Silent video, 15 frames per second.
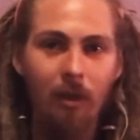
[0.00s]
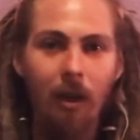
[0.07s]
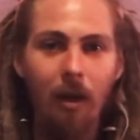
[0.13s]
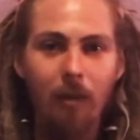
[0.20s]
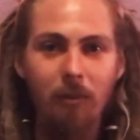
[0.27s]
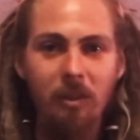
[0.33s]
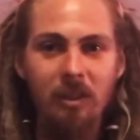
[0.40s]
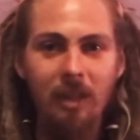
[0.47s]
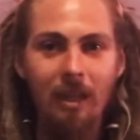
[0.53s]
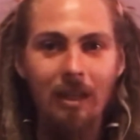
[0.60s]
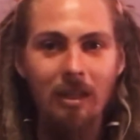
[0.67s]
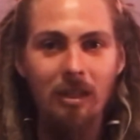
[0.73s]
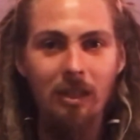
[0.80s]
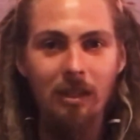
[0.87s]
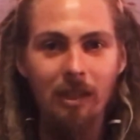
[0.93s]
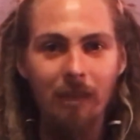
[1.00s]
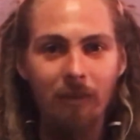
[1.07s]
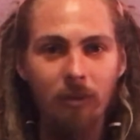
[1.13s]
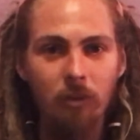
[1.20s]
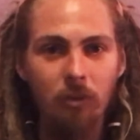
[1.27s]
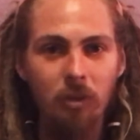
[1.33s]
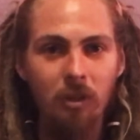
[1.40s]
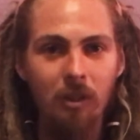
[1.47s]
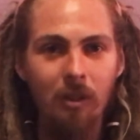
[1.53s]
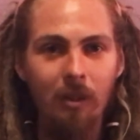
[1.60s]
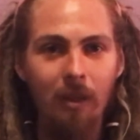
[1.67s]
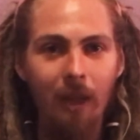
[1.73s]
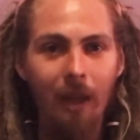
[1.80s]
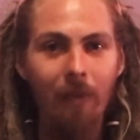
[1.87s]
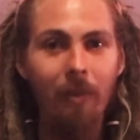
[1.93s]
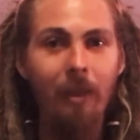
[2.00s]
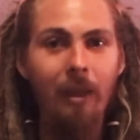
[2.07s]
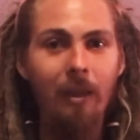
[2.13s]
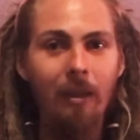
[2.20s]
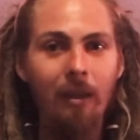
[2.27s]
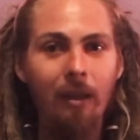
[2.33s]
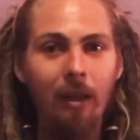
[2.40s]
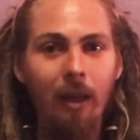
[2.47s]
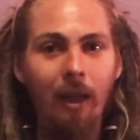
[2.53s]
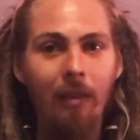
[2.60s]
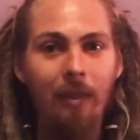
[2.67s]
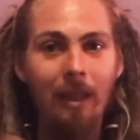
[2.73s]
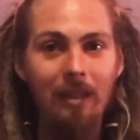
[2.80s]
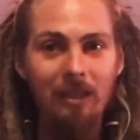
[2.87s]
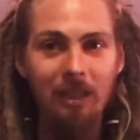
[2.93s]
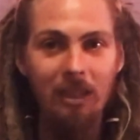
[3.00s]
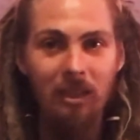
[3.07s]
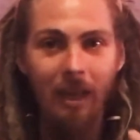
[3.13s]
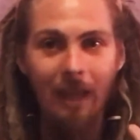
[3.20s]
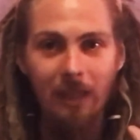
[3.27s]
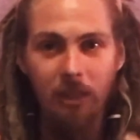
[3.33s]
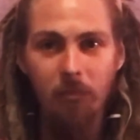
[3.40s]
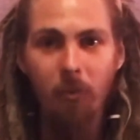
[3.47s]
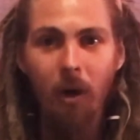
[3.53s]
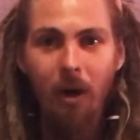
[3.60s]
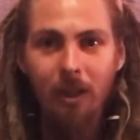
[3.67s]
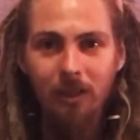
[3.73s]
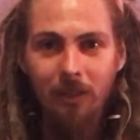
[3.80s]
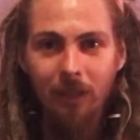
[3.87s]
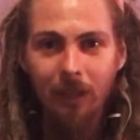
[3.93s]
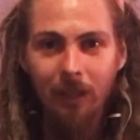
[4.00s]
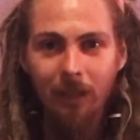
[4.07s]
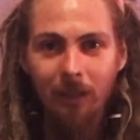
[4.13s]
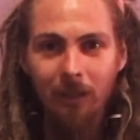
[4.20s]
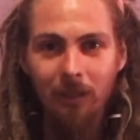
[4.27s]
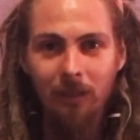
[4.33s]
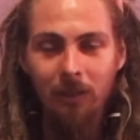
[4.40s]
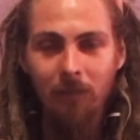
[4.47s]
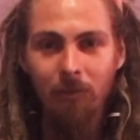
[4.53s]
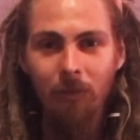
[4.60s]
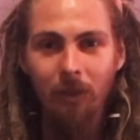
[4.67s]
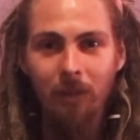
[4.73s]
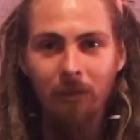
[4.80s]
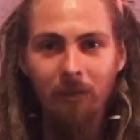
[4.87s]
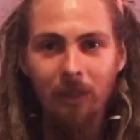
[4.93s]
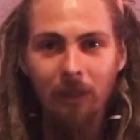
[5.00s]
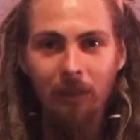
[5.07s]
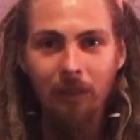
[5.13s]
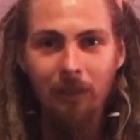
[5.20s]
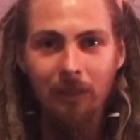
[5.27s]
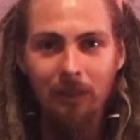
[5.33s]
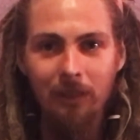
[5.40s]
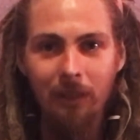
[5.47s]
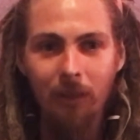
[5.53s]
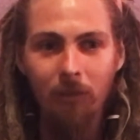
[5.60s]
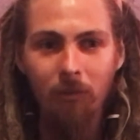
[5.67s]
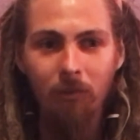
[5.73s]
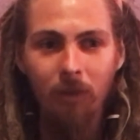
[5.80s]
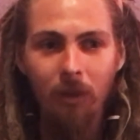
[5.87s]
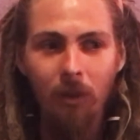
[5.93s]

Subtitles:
stage in its evolution. And then at that stage it has to pause again because it's afraid of killing itself